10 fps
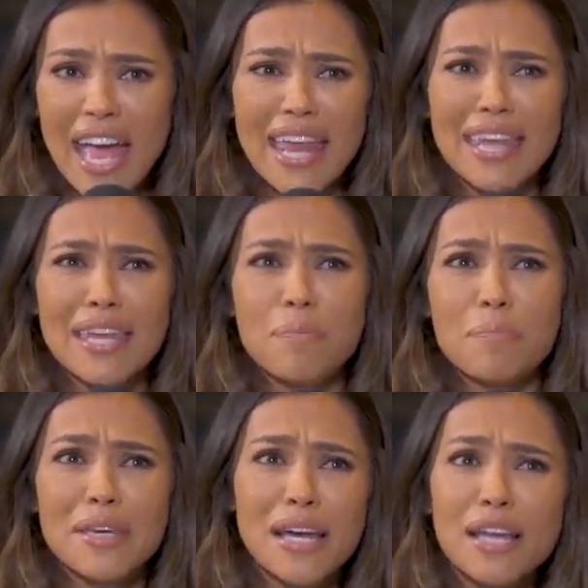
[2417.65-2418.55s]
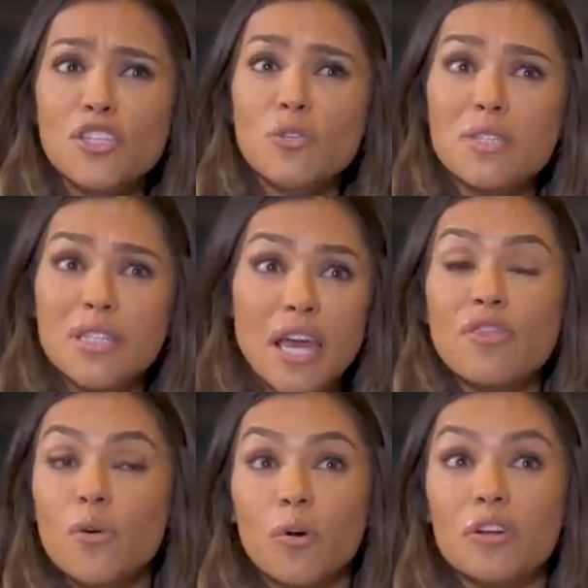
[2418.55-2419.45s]
And because you
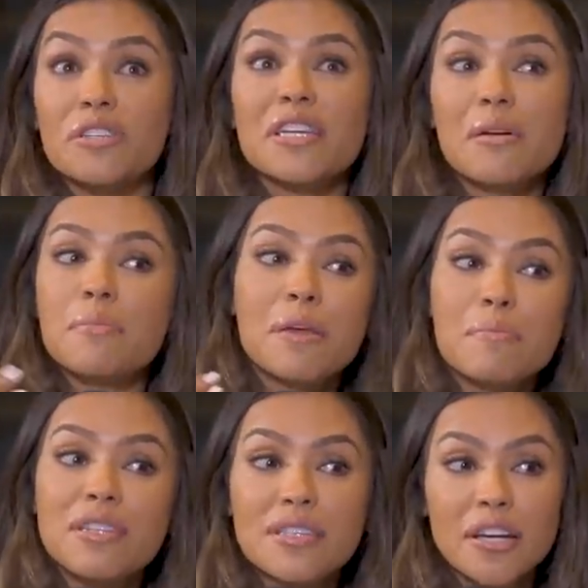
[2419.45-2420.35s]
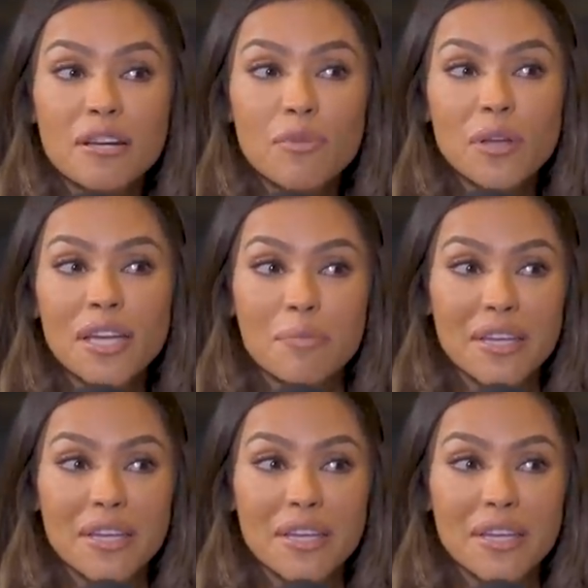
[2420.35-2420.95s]
said the words commitment ceremony,